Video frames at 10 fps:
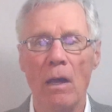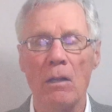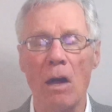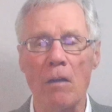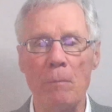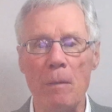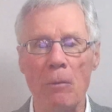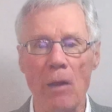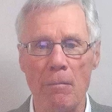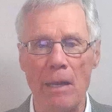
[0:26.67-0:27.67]
A lot of
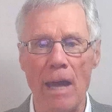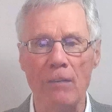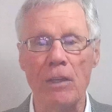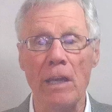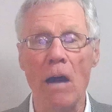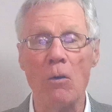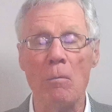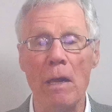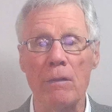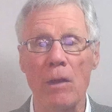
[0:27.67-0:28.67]
people have been asking how to
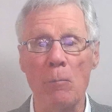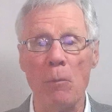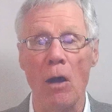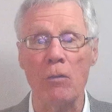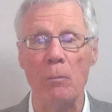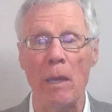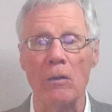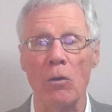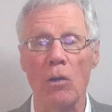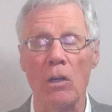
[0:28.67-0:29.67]
make their
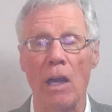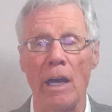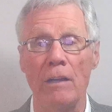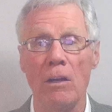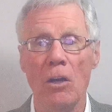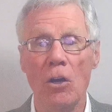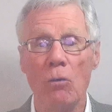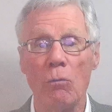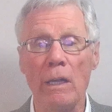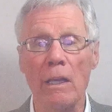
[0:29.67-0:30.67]
prospect or client
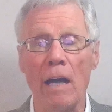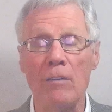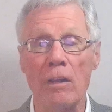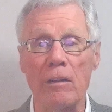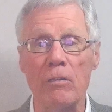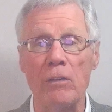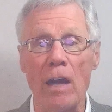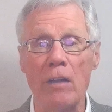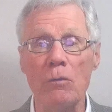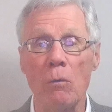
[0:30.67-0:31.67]
realize that the
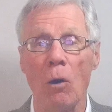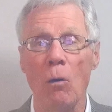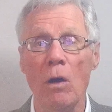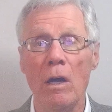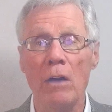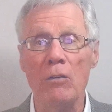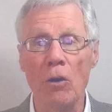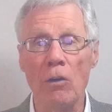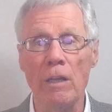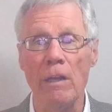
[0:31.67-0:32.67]
status quo is
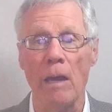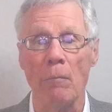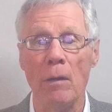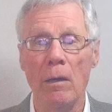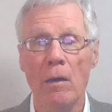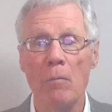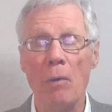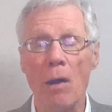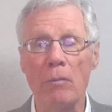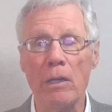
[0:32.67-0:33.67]
hurting them,
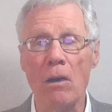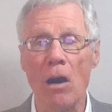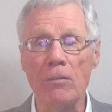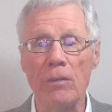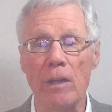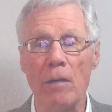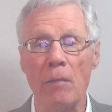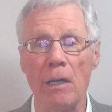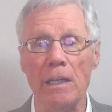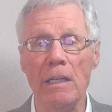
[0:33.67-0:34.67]
probably costing them
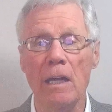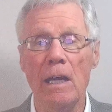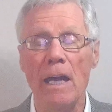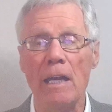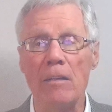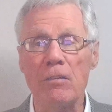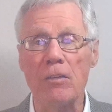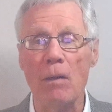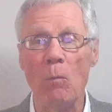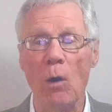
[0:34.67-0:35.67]
money, and in
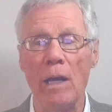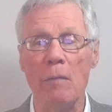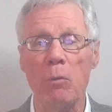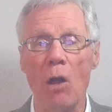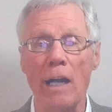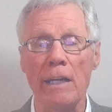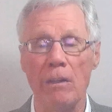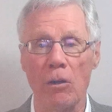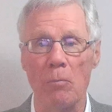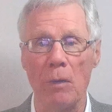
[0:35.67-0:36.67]
some way blocking
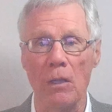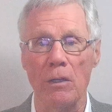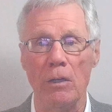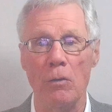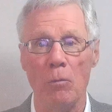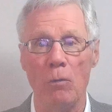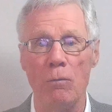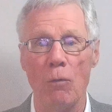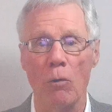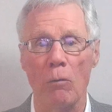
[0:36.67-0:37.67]
their ability to move
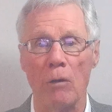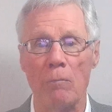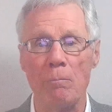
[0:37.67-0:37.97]
forward.